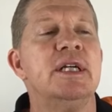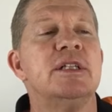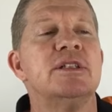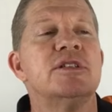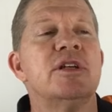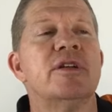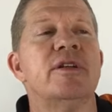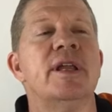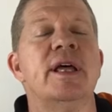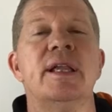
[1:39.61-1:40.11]

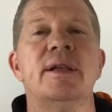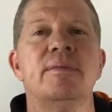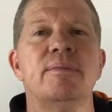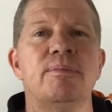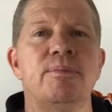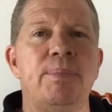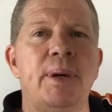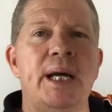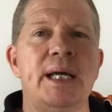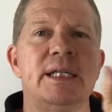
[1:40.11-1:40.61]
So that
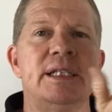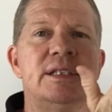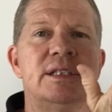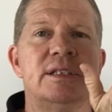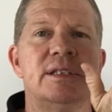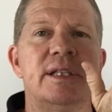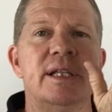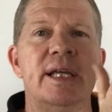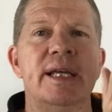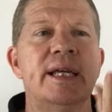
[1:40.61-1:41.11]

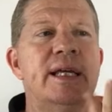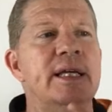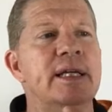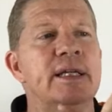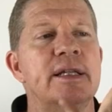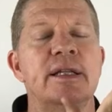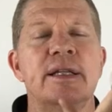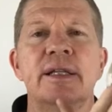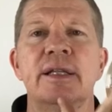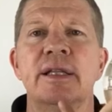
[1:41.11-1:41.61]
base there,
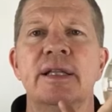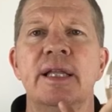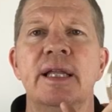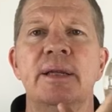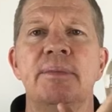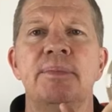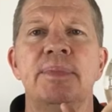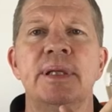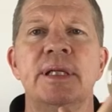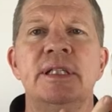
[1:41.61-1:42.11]

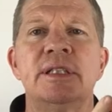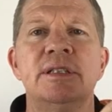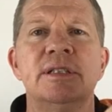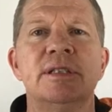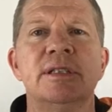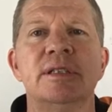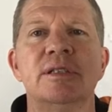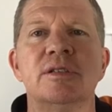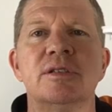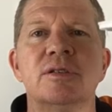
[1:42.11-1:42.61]
that
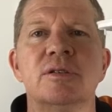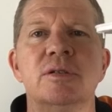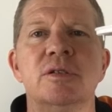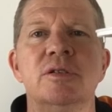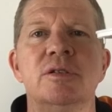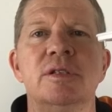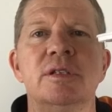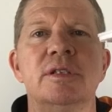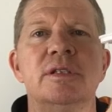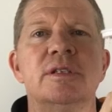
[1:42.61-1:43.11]
piece is
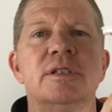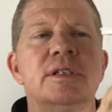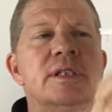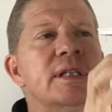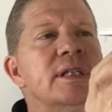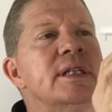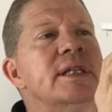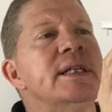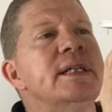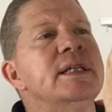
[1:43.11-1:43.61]
screwed to the
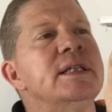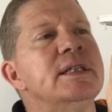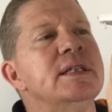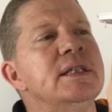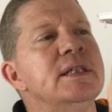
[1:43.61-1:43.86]
ceiling,